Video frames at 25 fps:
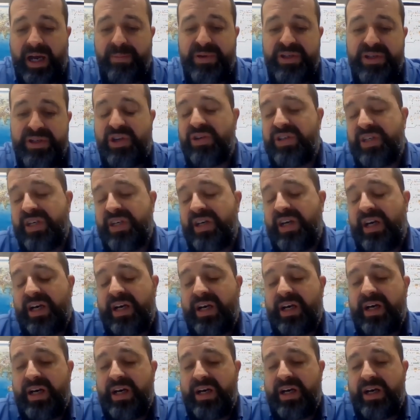produce
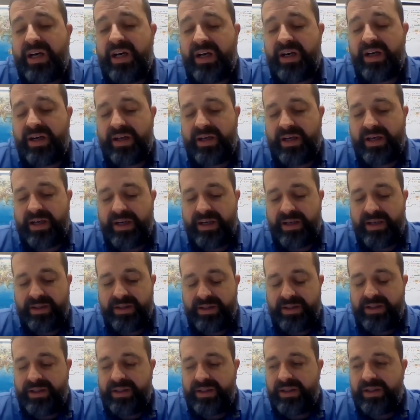a
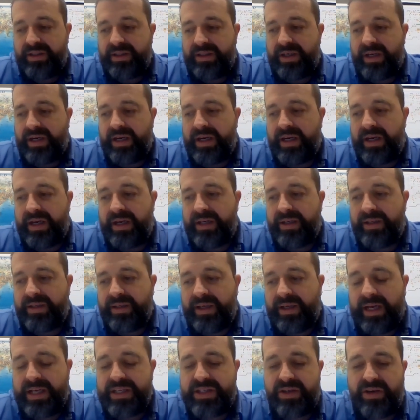
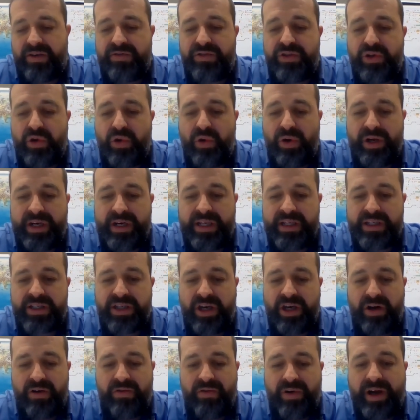sort of tool in its
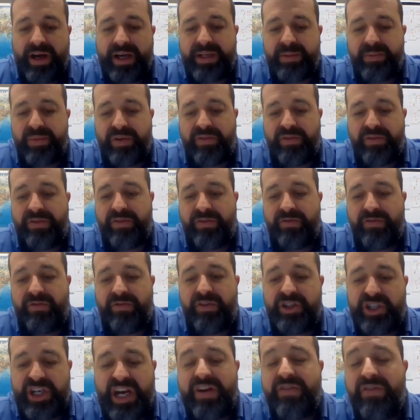own right. But for
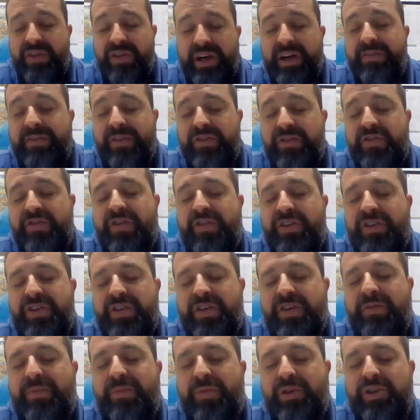
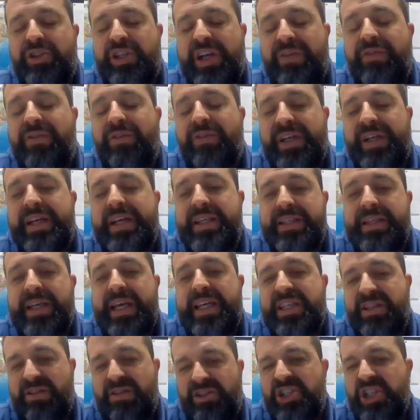sort of more general data
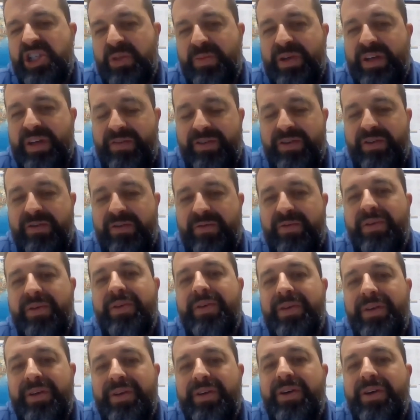sets, it'll just be sort of
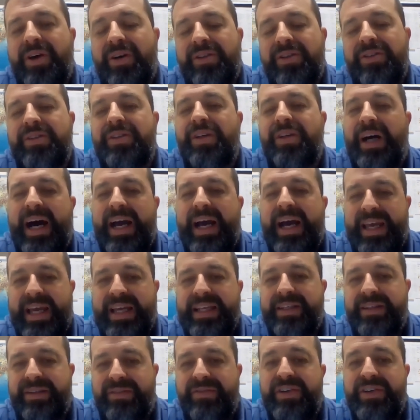
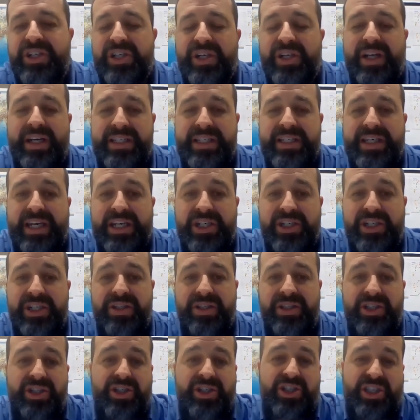high-end
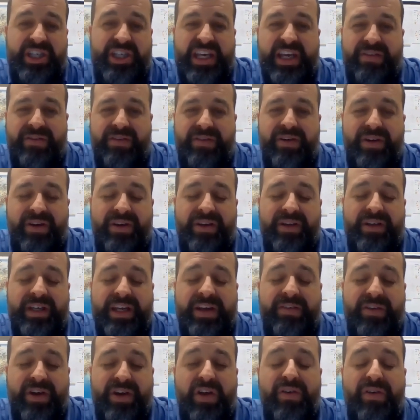visualizations, just to
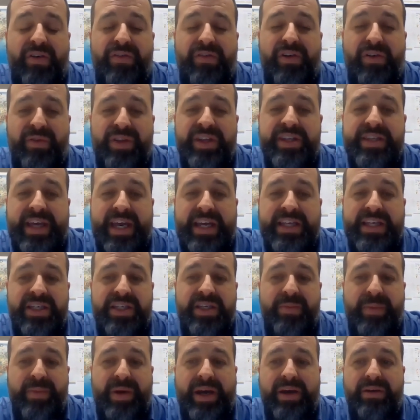give an overview of what the
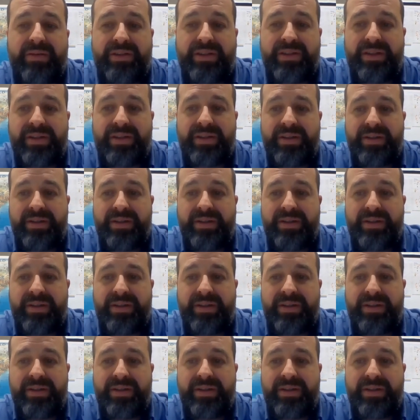data's about.